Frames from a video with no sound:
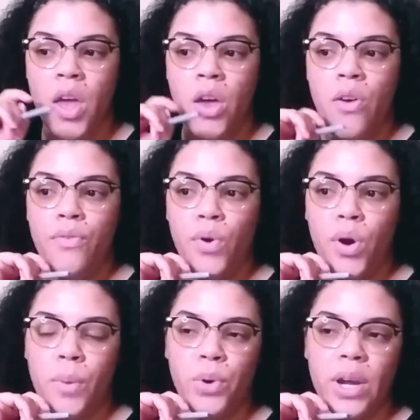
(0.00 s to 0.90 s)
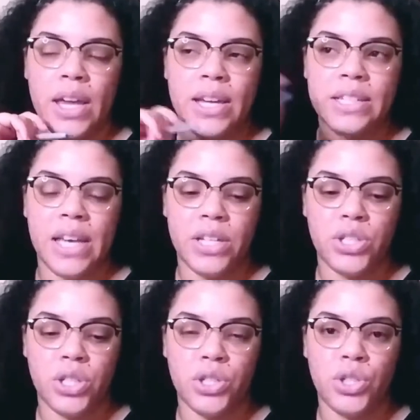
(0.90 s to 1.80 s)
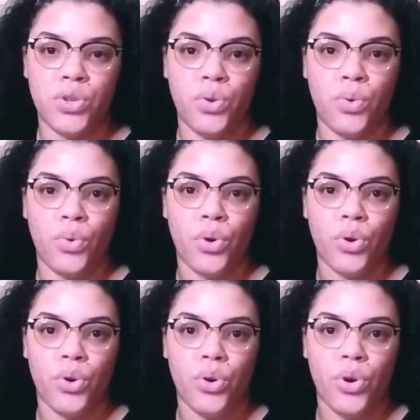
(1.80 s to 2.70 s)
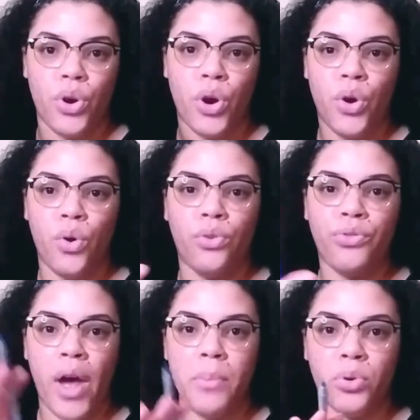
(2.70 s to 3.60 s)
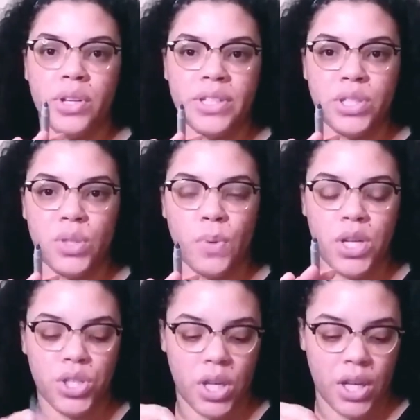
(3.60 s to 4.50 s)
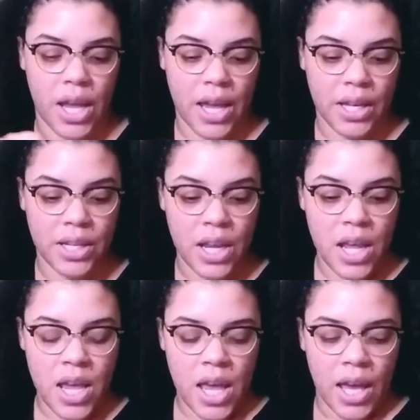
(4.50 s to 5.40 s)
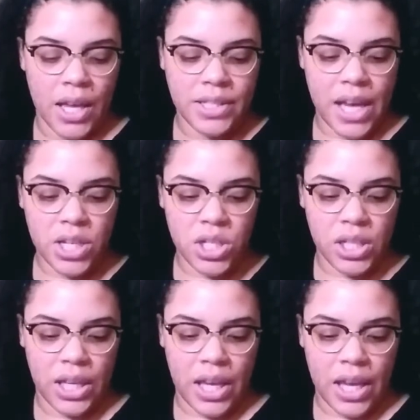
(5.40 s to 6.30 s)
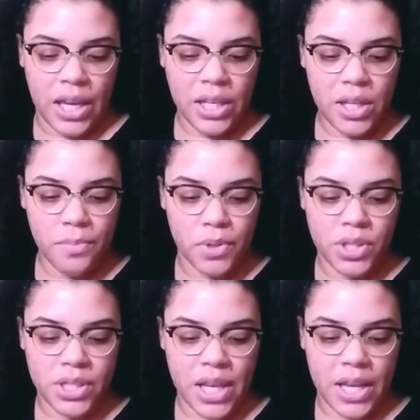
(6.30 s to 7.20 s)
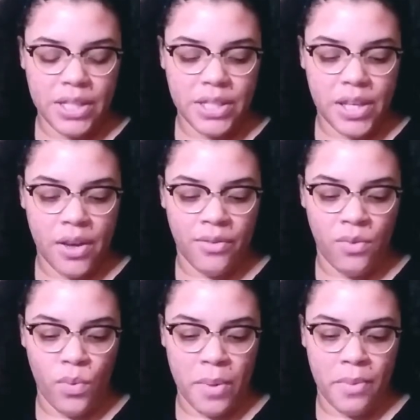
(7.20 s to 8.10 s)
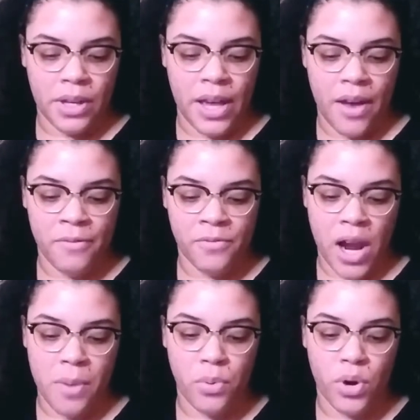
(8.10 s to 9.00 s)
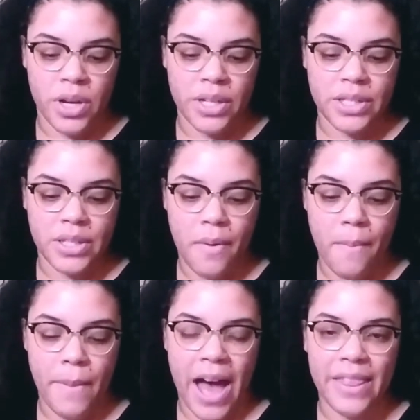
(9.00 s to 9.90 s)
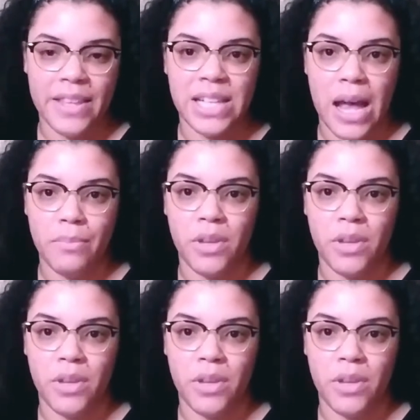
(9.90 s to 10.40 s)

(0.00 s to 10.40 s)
for bringing attention to her whole fibroid situation. And it's actually 80% of women have fibroids by the time they're